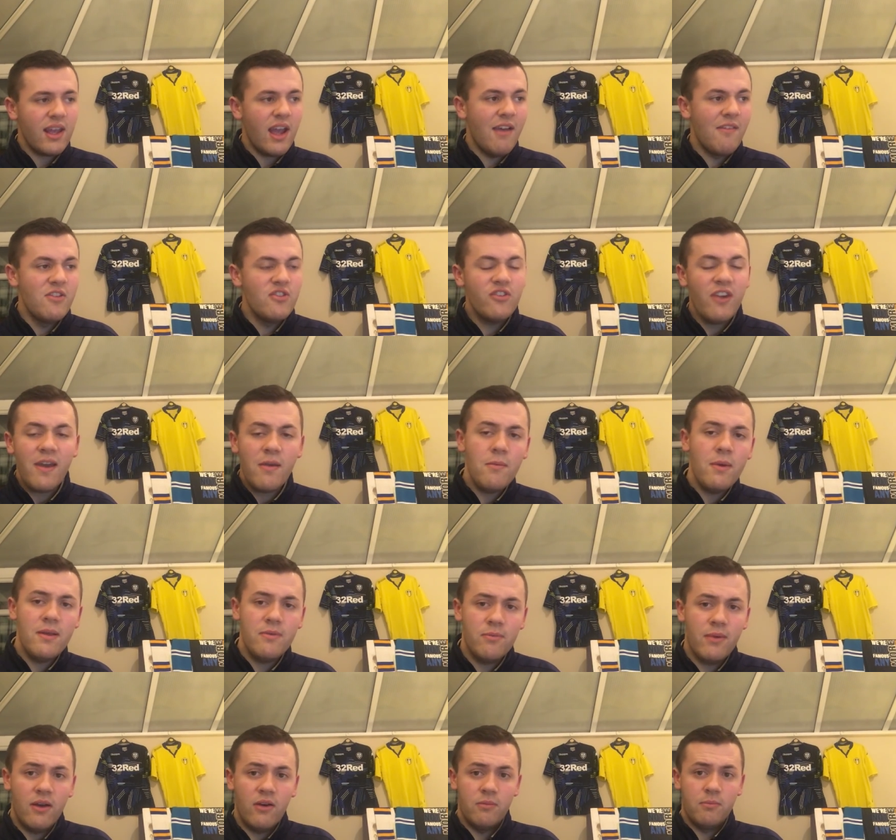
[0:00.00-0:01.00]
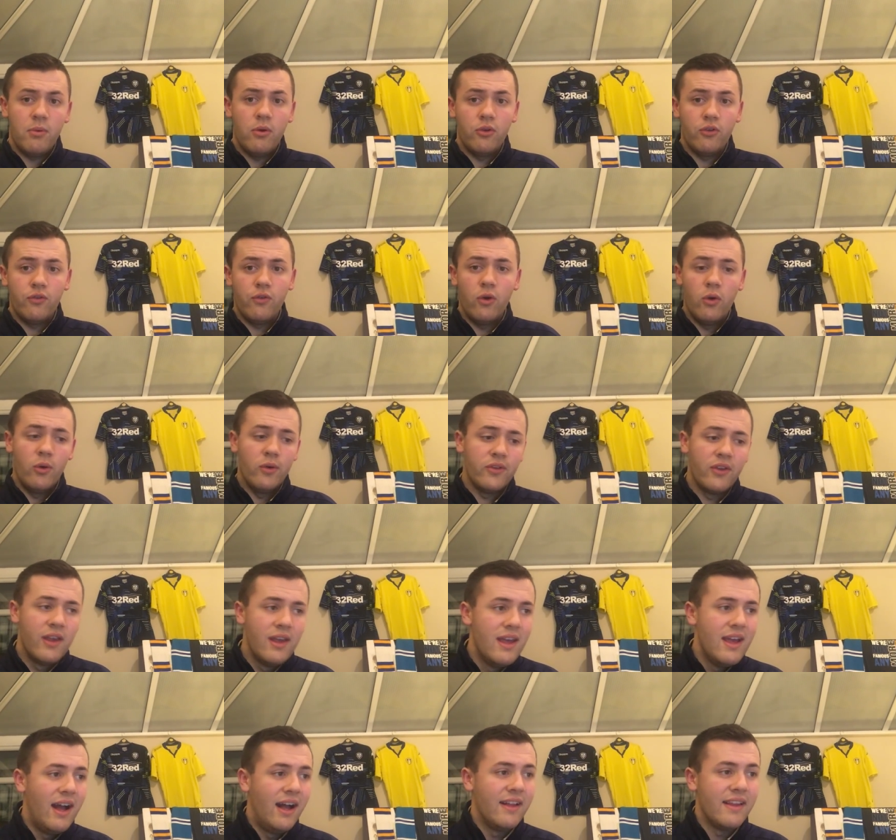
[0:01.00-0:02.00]
having Jake Widwell push forward
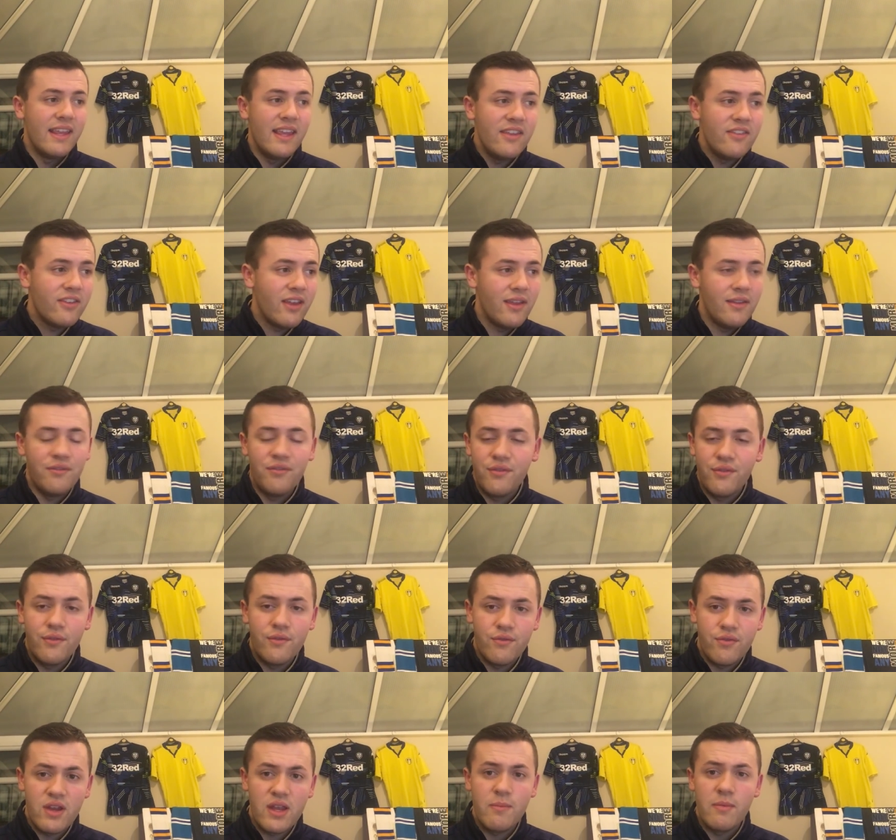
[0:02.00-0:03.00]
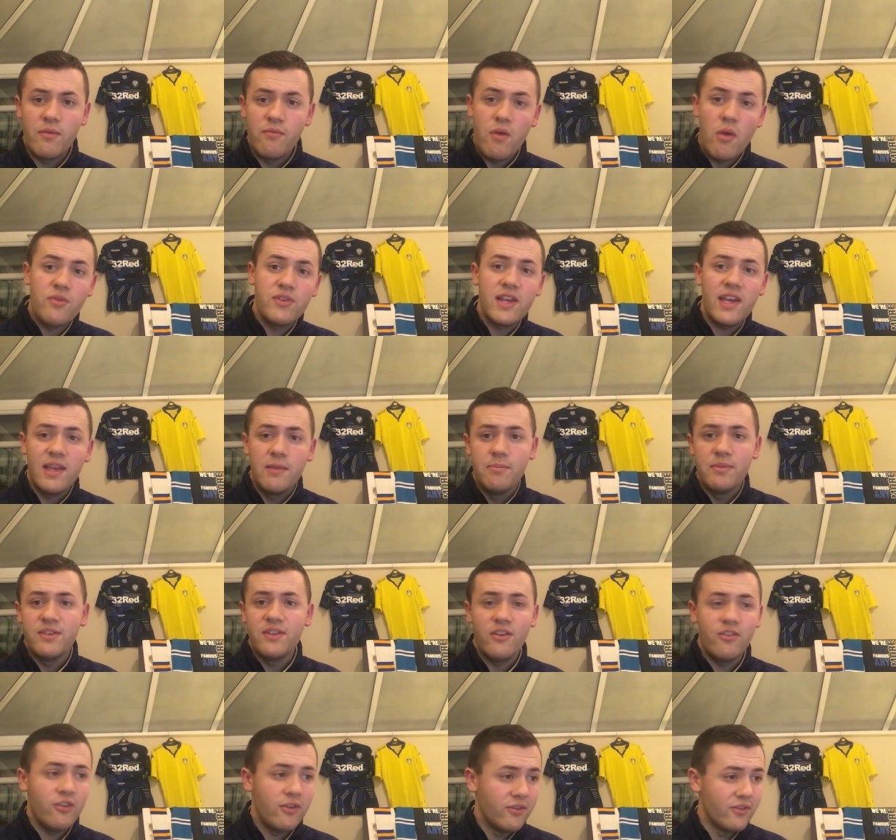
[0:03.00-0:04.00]
and easing Freeman rotating
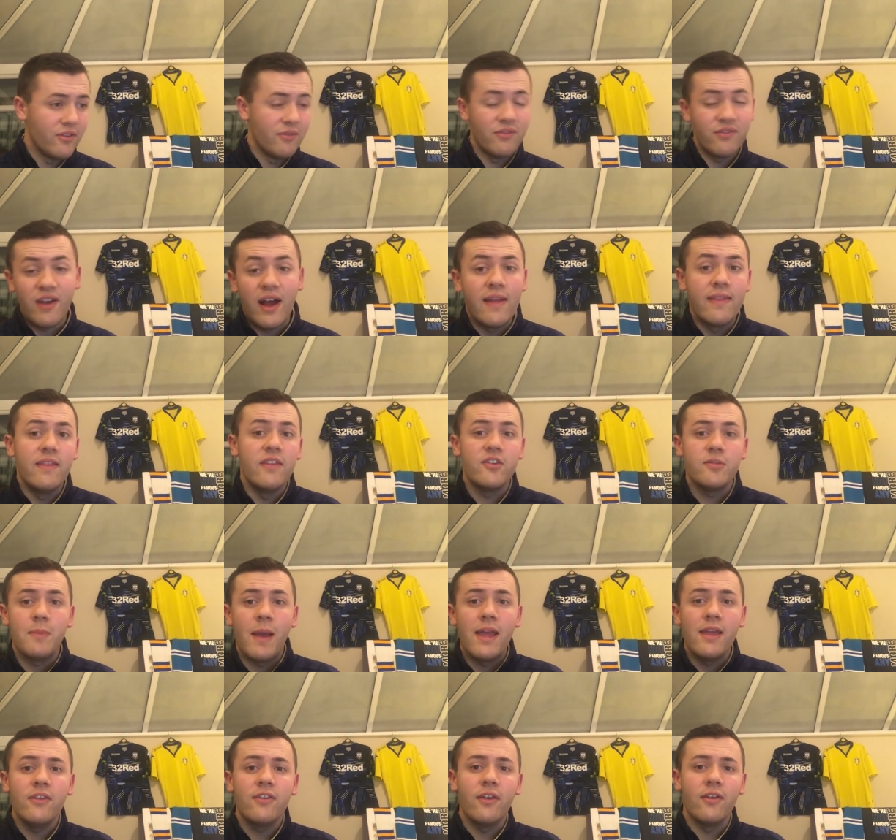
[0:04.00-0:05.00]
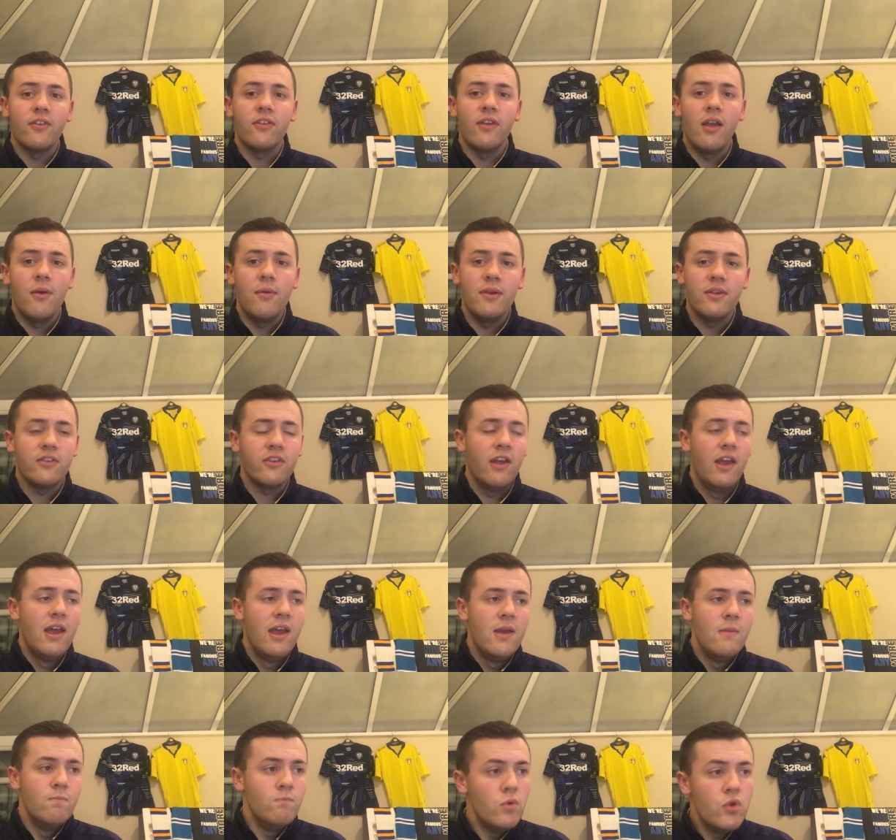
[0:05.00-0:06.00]
positions and finding the spaces. You know, it's
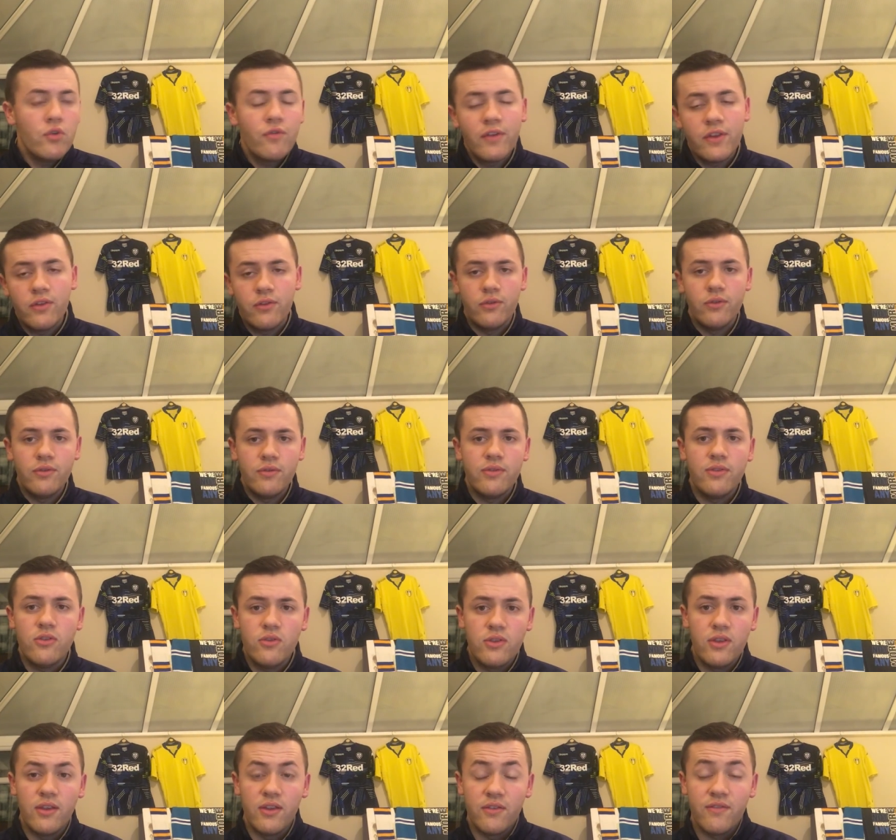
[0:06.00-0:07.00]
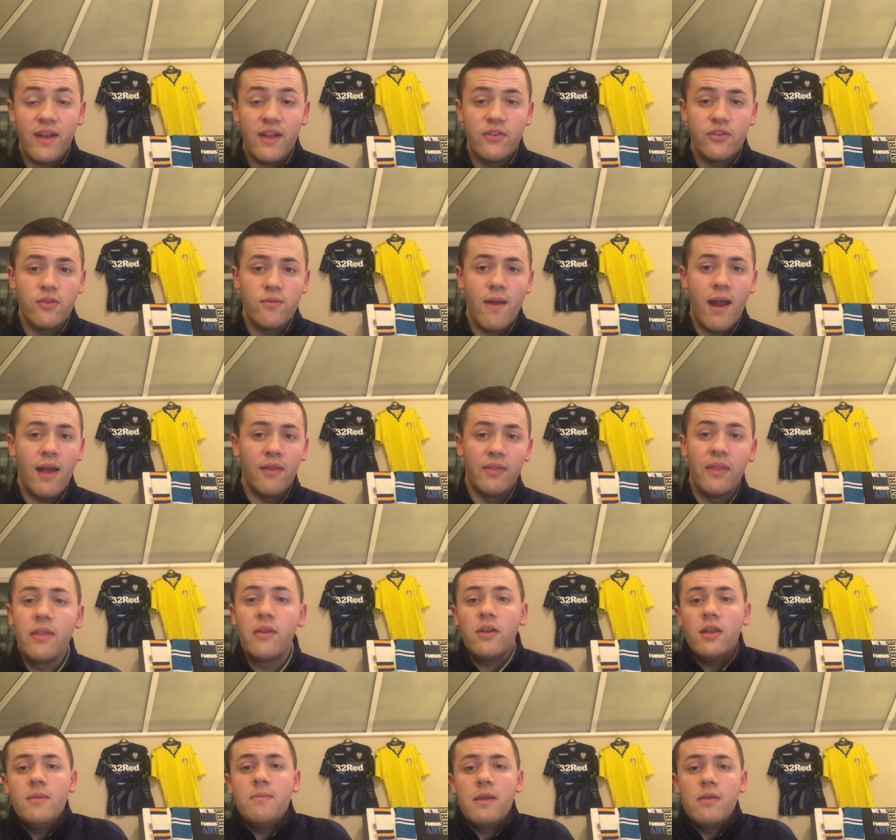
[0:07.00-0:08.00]
moving the defence around.
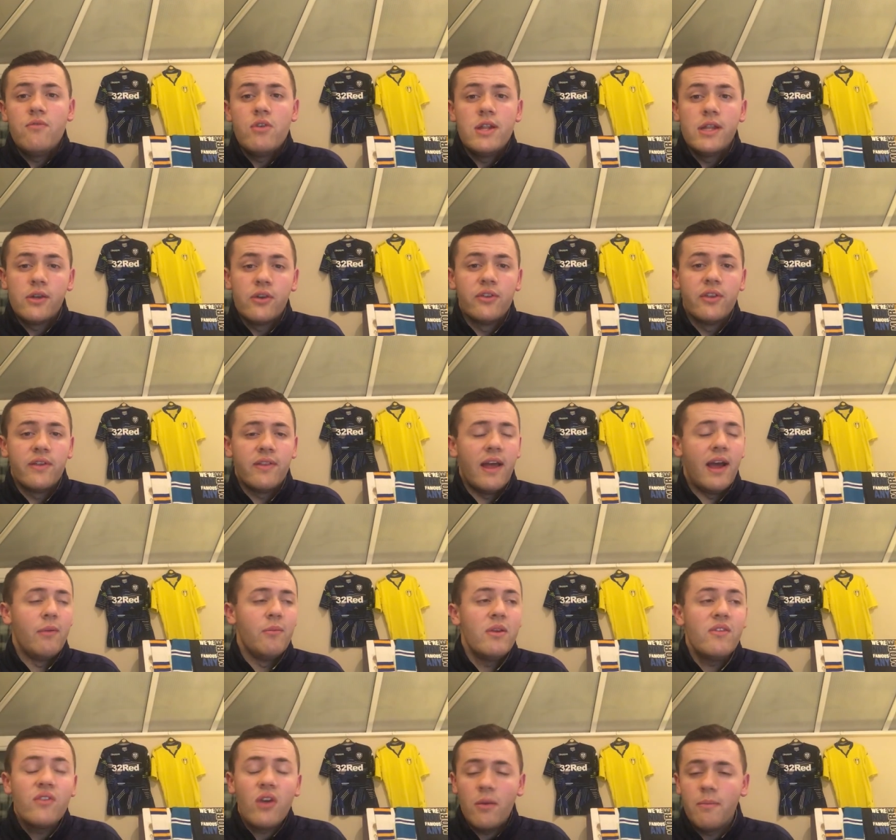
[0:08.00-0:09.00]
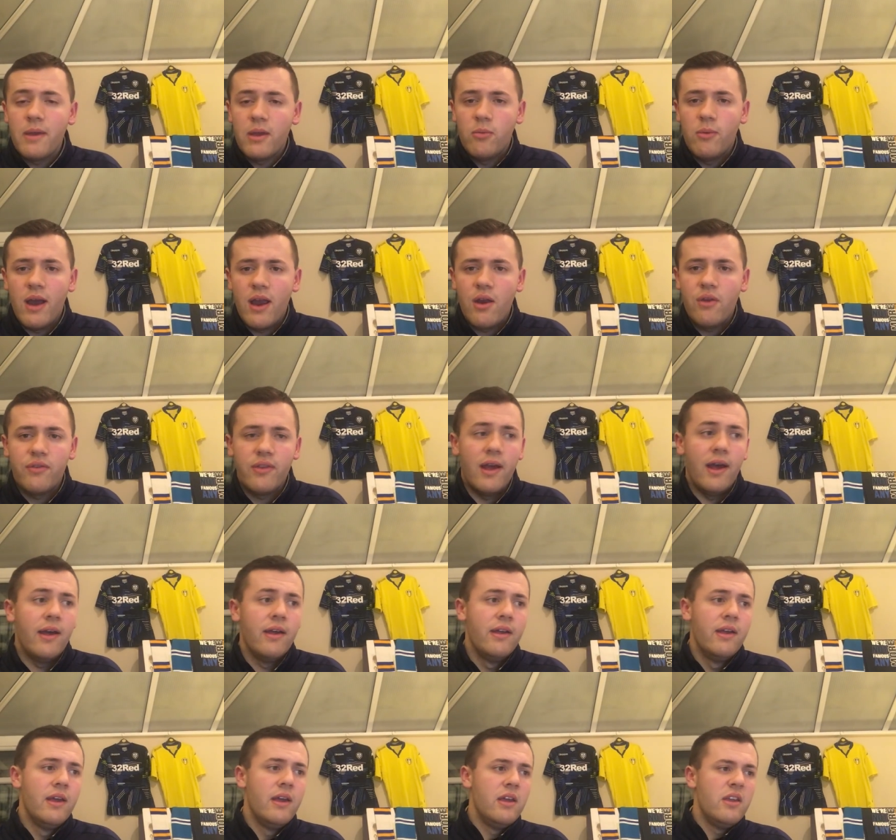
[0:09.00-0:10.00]
They're going to be really good at that, and we've got to be aware of
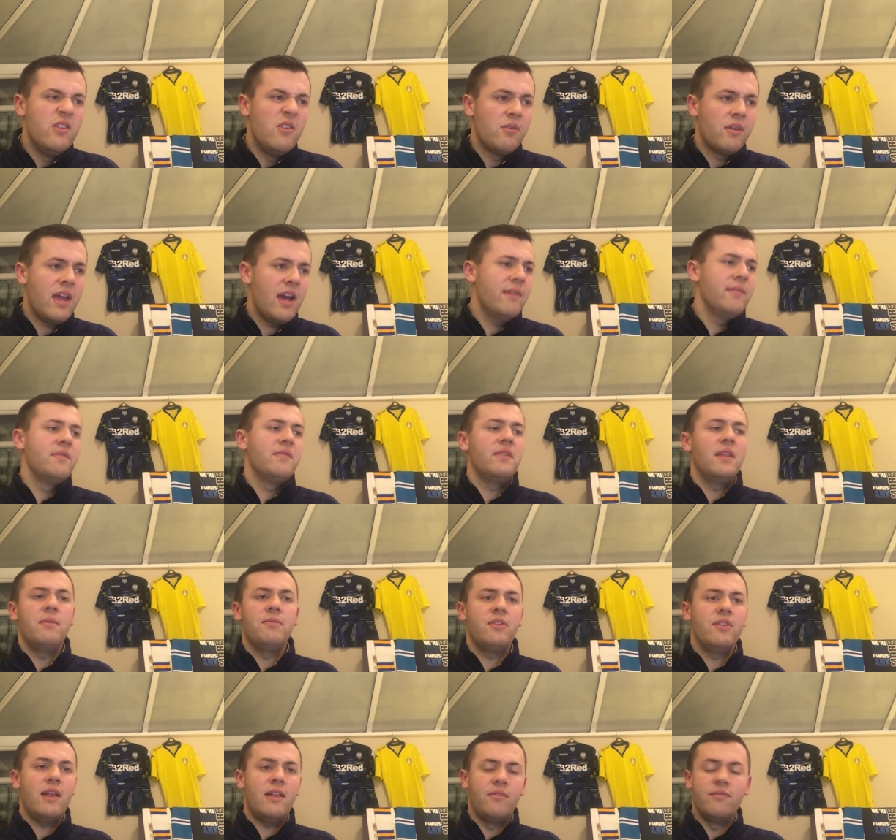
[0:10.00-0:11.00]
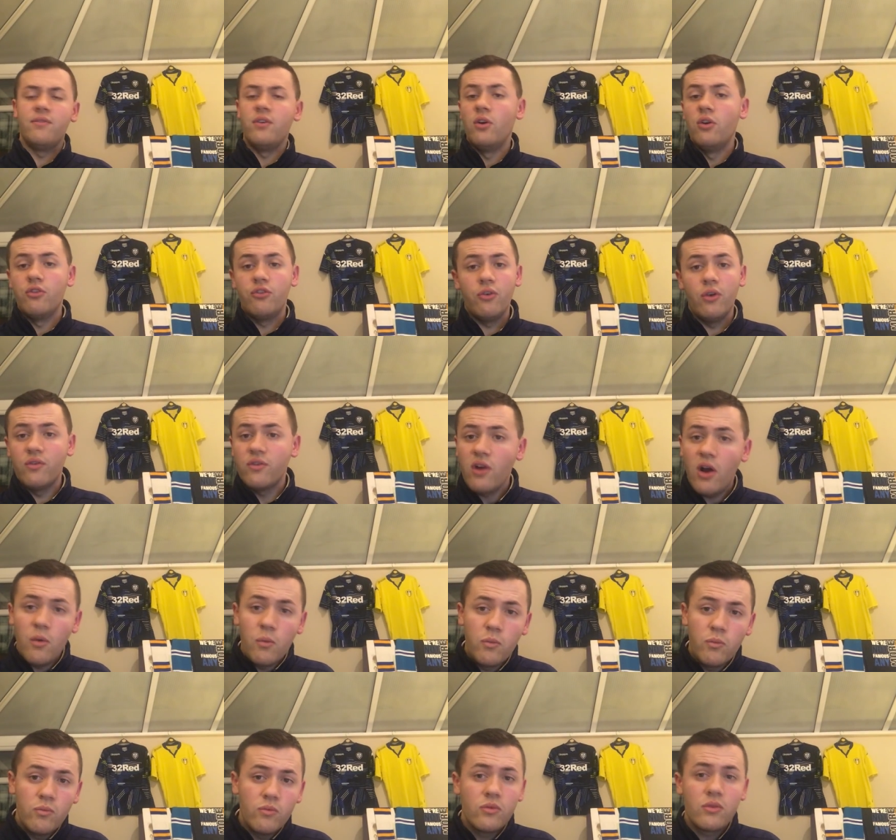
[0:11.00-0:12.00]
that. You know, Calvin Phillips and Adam Forshaw have got
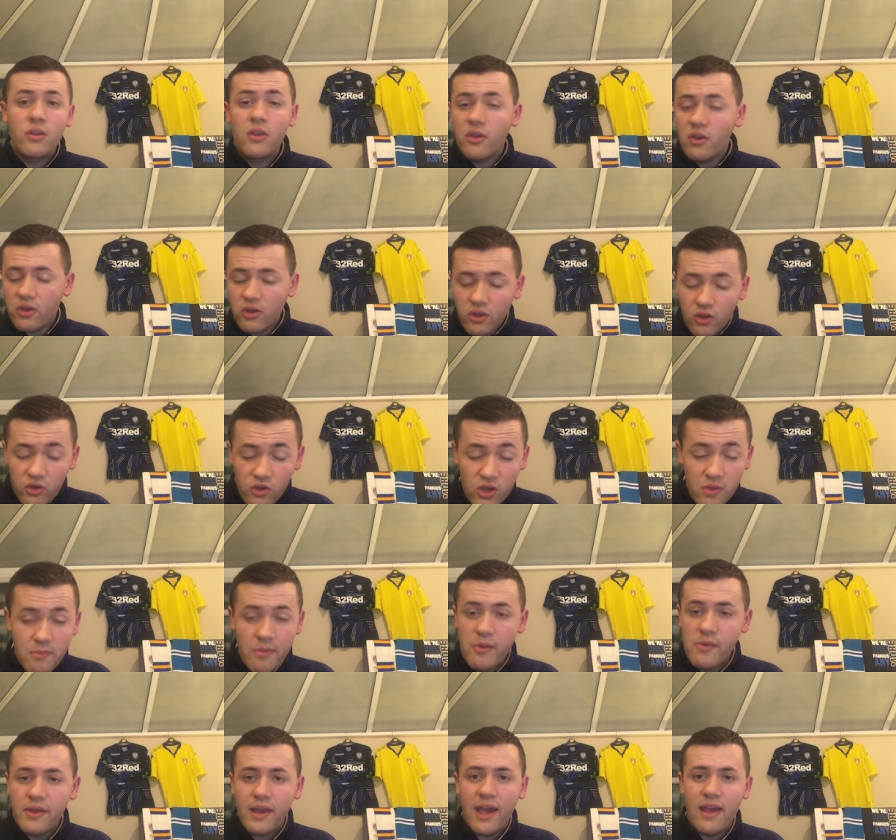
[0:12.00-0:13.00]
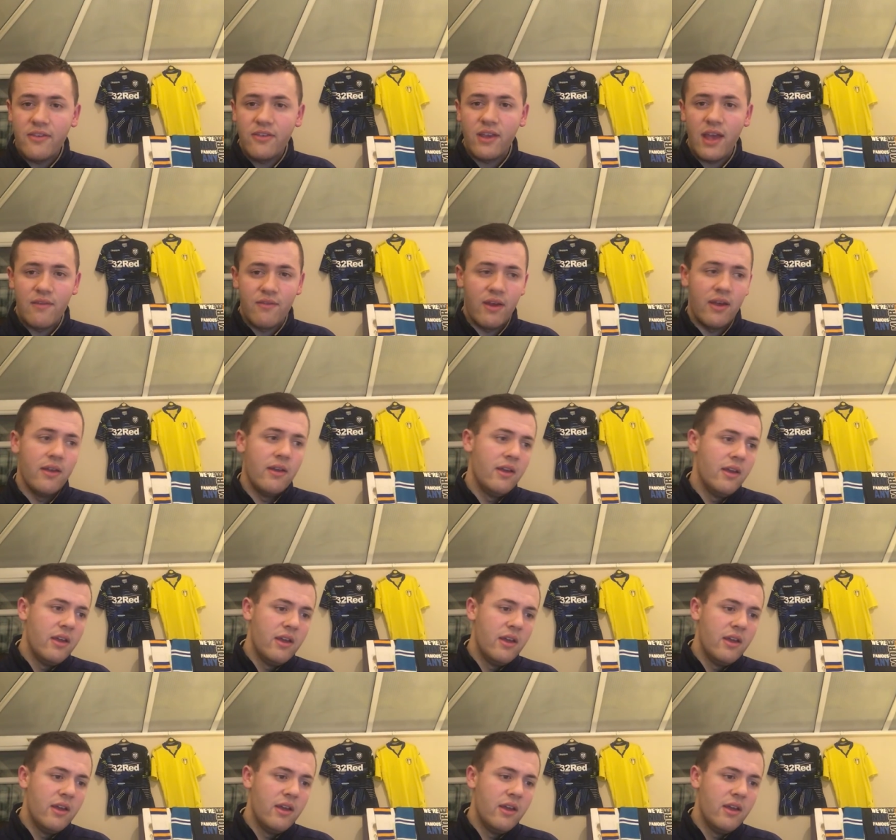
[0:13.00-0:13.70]
to communicate together.